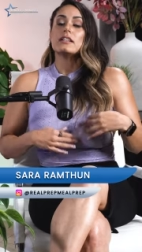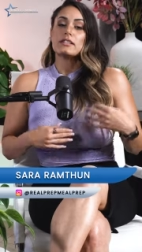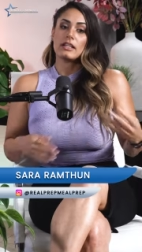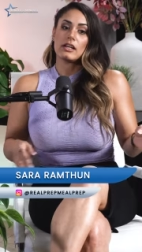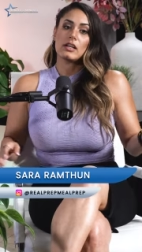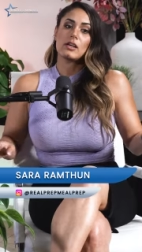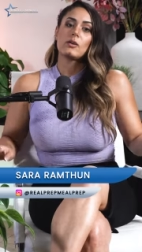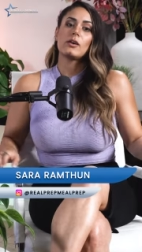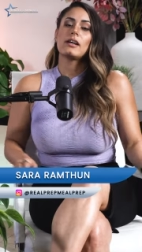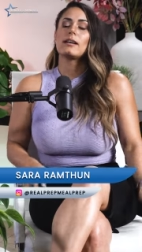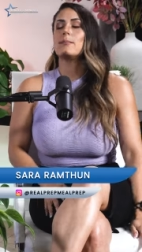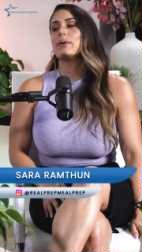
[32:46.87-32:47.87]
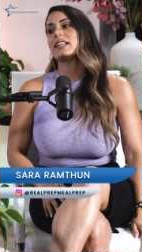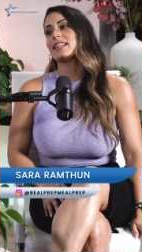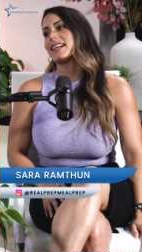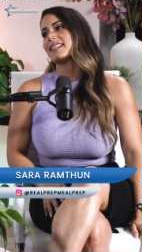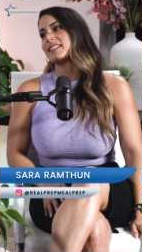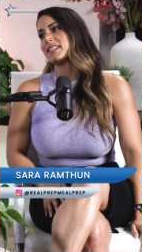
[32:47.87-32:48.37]
So, but the
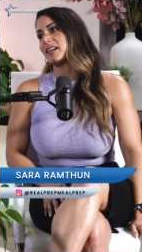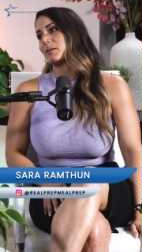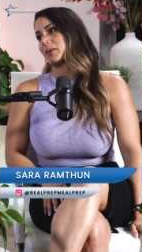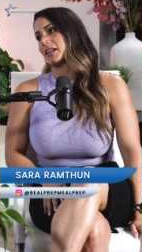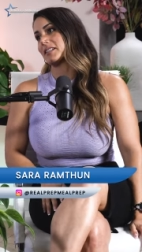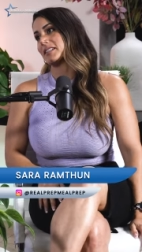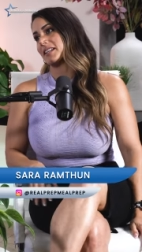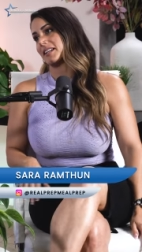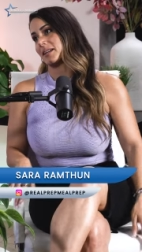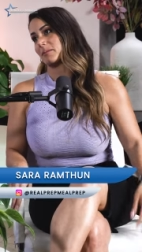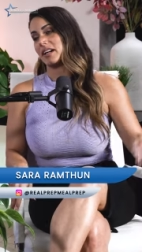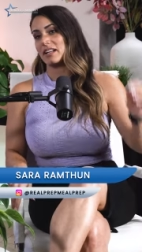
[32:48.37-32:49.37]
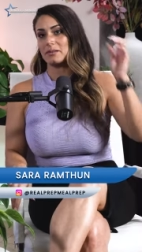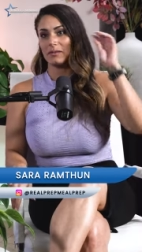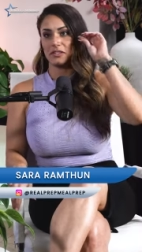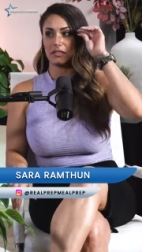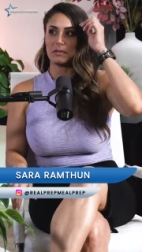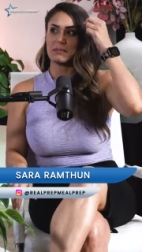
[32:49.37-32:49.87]
idea got planted, and I'm kind of
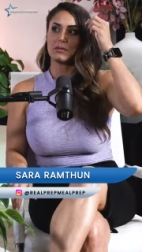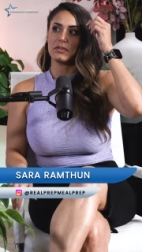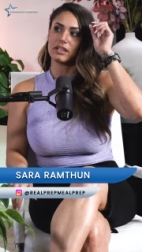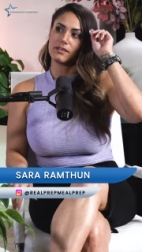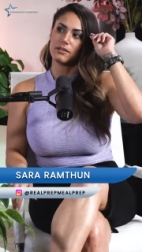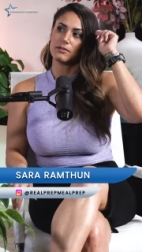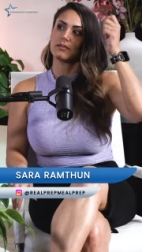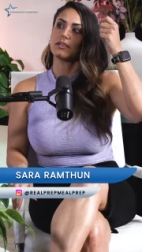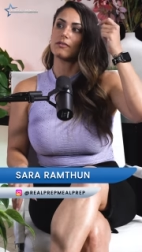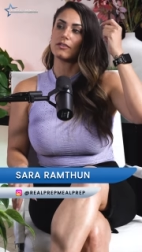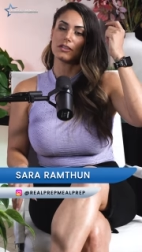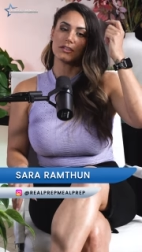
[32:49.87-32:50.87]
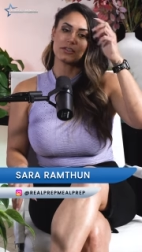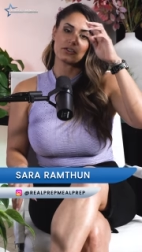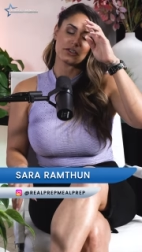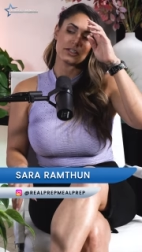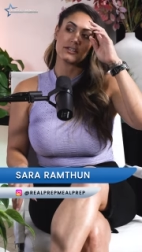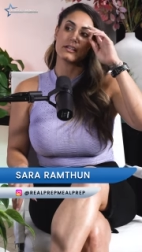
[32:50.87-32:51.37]
one of those people like, if you, if you turn the
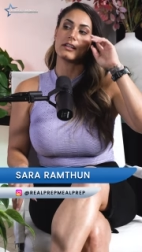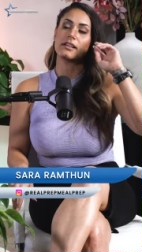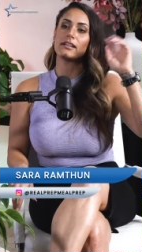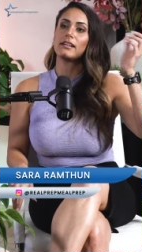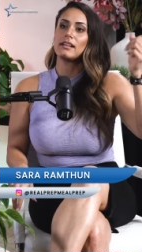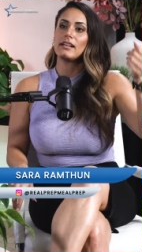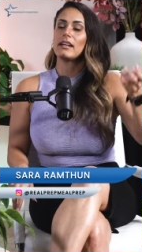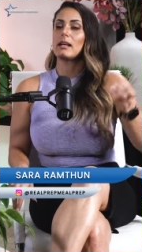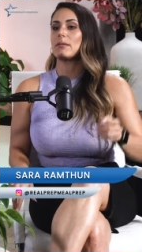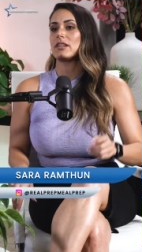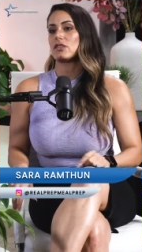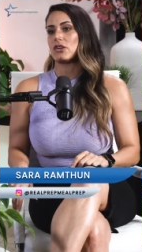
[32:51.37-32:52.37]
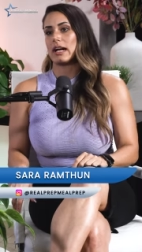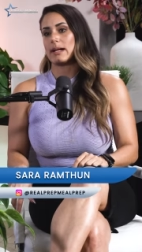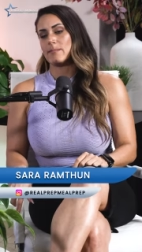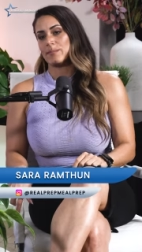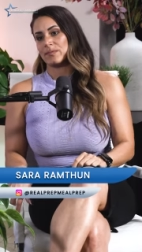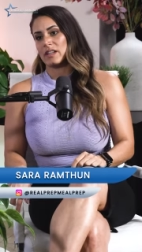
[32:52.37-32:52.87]
trigger on, I'm going to try.
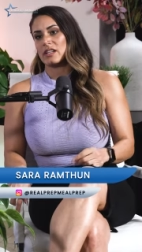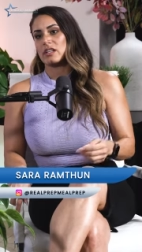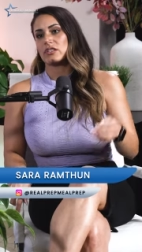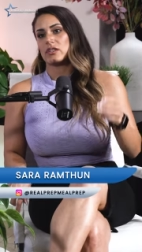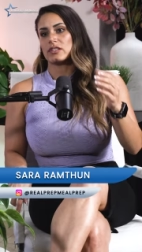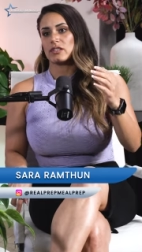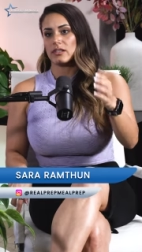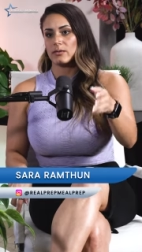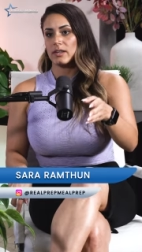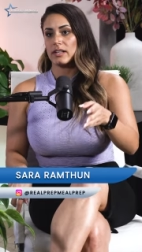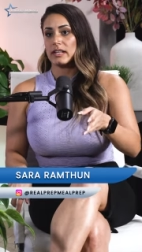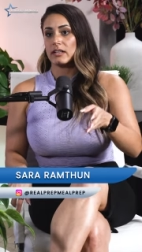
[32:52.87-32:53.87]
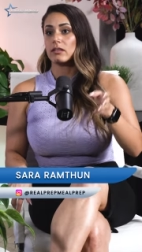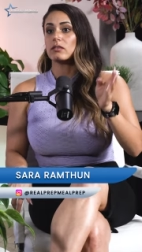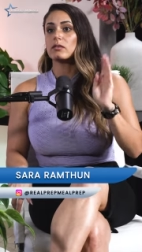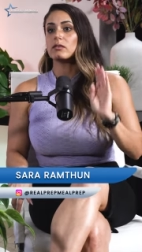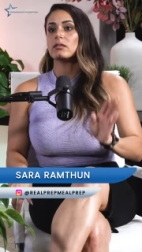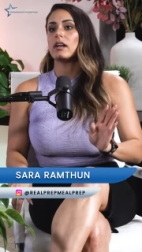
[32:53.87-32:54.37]
So I started running.
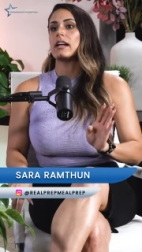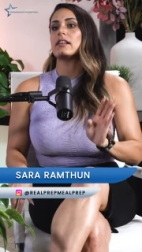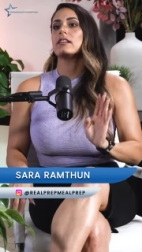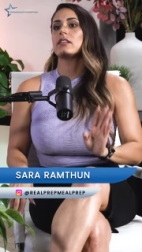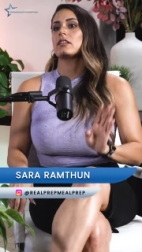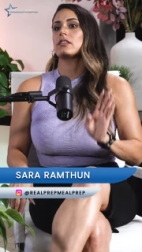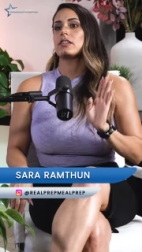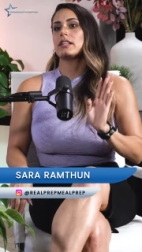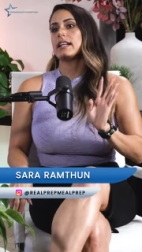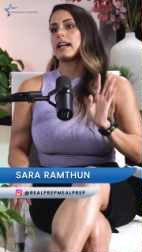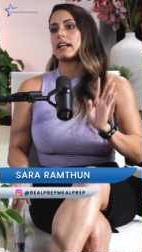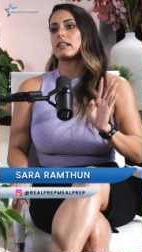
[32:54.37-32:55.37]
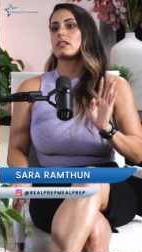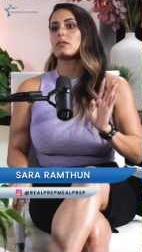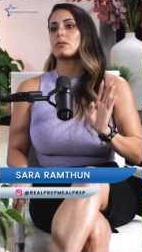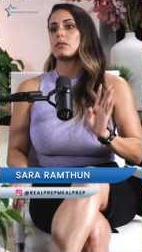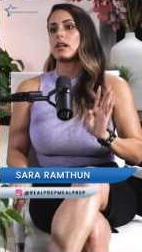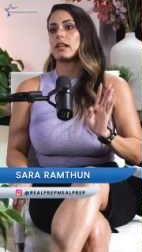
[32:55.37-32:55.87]
I literally had
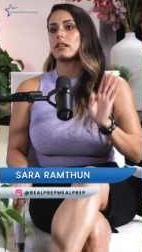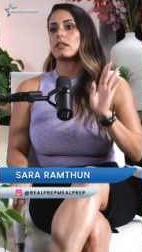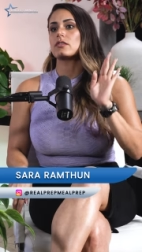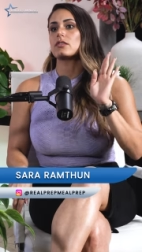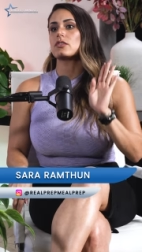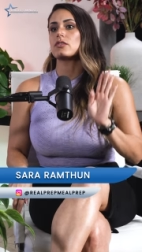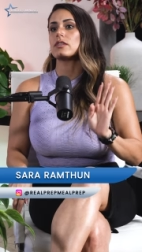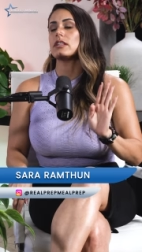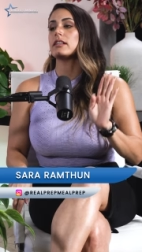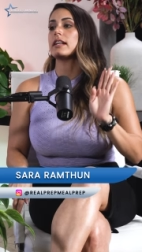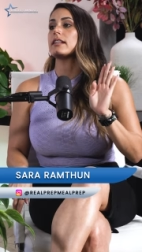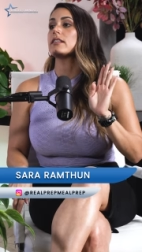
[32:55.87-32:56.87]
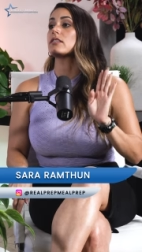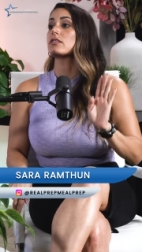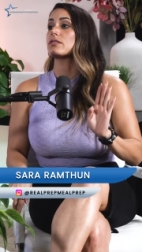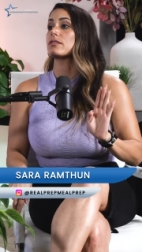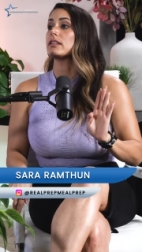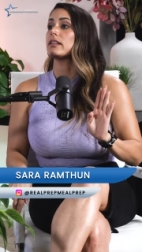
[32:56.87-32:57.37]
to run street light to
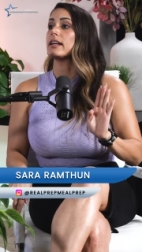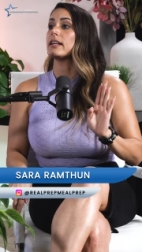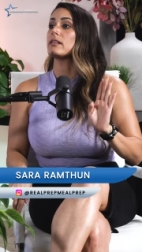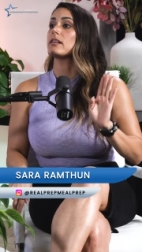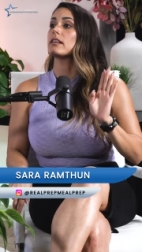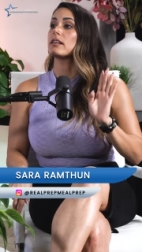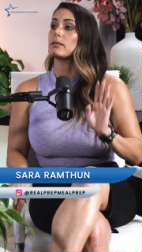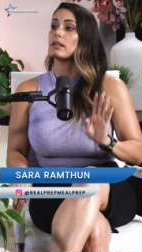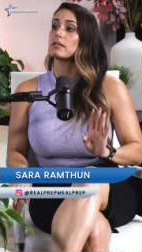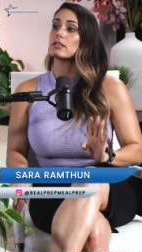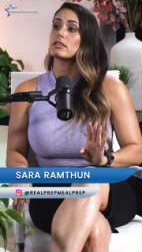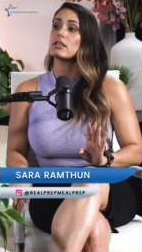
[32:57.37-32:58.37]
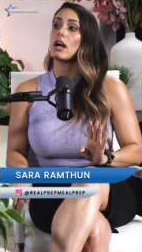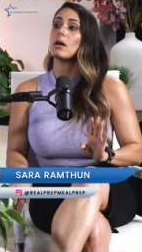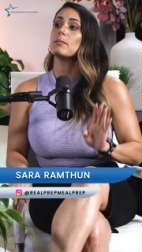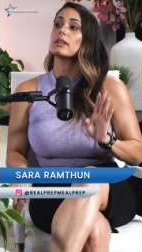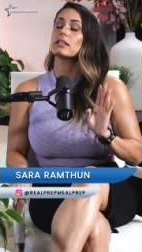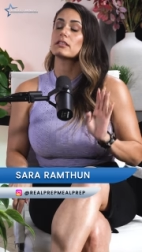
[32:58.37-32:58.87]
street light, and I would have to
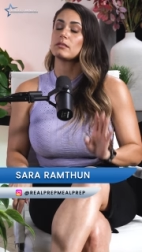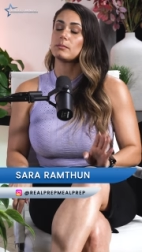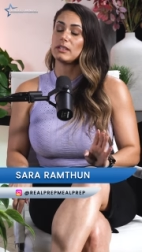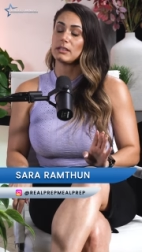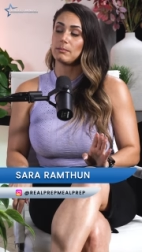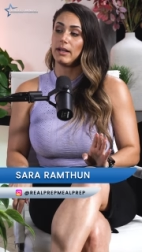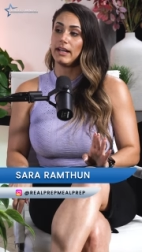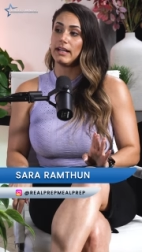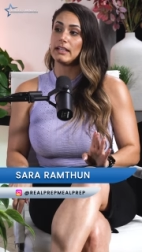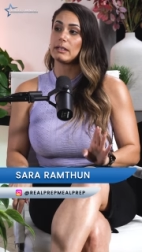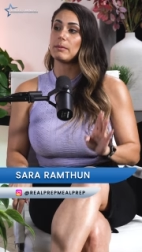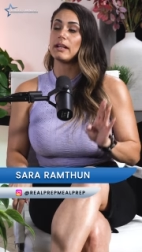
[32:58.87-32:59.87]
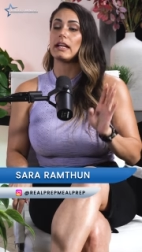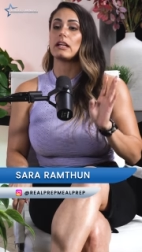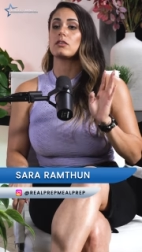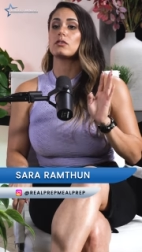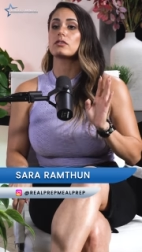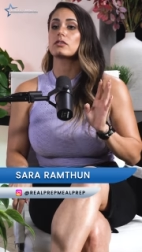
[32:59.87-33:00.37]
stop because I would be in pain in my
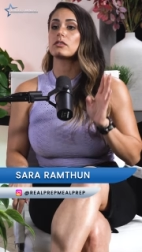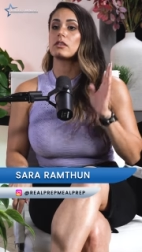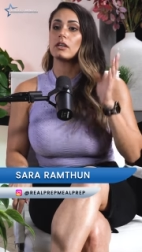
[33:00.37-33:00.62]
ankles,